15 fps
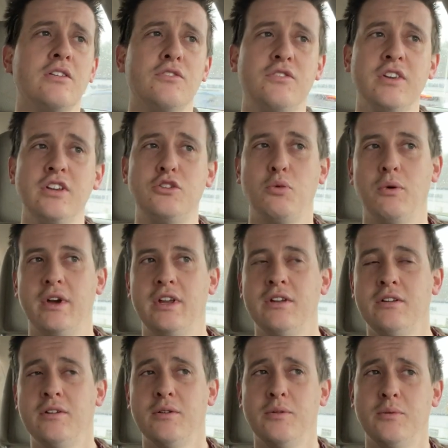
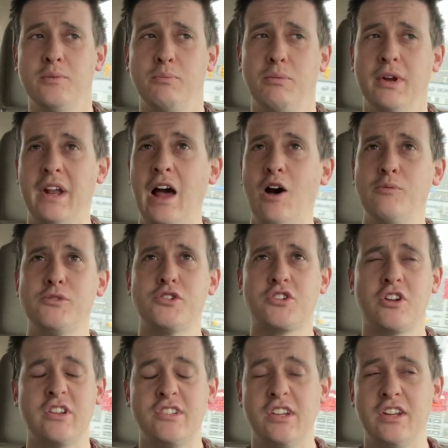V-twin, but now I'm just
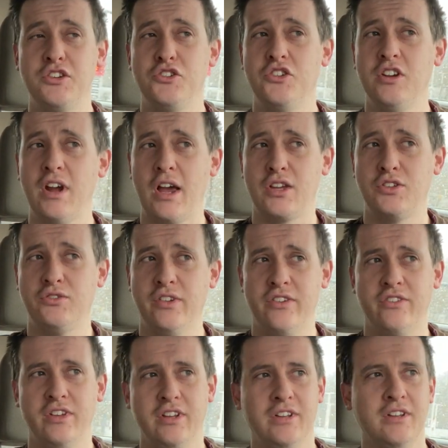going to say
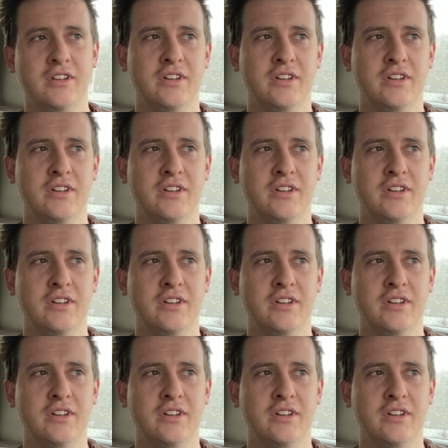Gx50.